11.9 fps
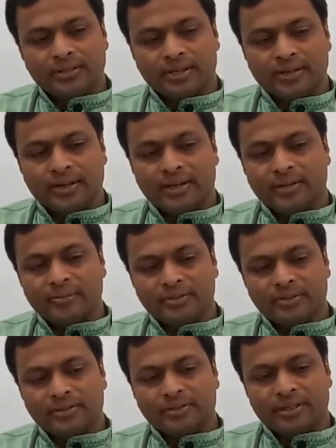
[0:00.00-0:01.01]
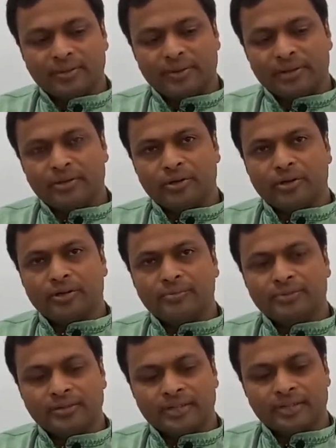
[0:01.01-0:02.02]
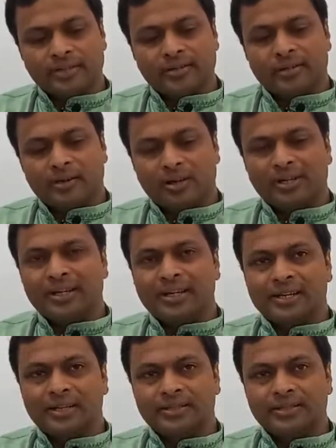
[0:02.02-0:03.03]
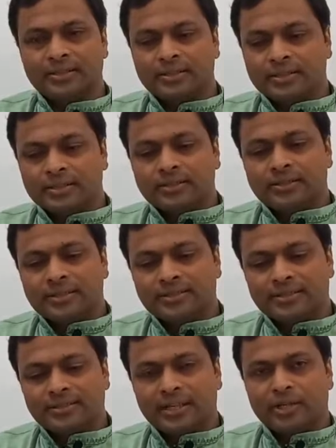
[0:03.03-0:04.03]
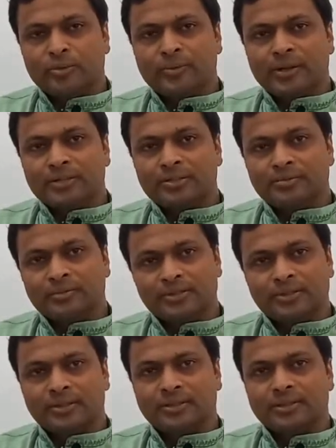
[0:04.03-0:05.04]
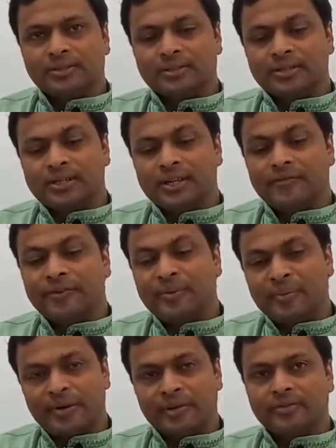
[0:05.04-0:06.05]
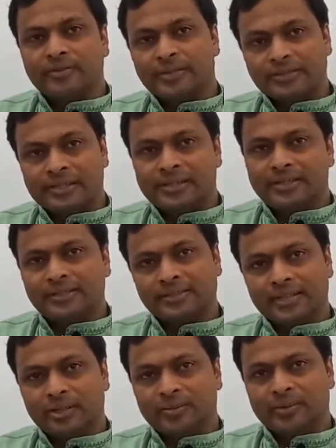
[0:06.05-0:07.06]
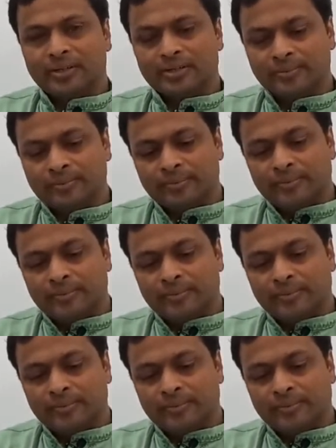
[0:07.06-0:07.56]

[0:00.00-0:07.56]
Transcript: There are atoms, there are microatoms, there are organelles, there is a cytoplasm, the liquid part of the cell is a cytoplasm.